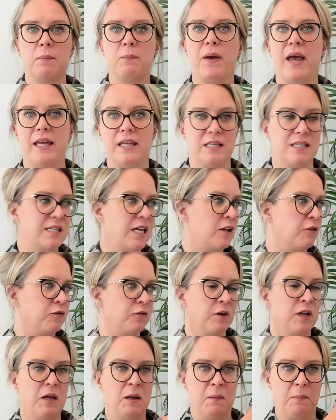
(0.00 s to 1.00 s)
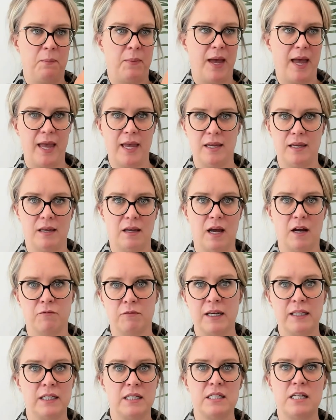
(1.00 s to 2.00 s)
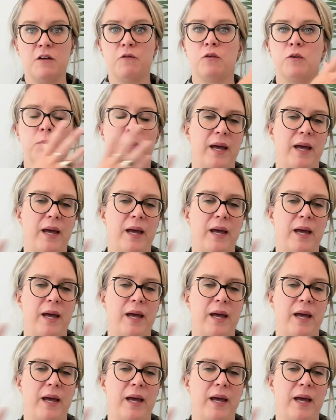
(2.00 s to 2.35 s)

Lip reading: pay yourself, pay a relative or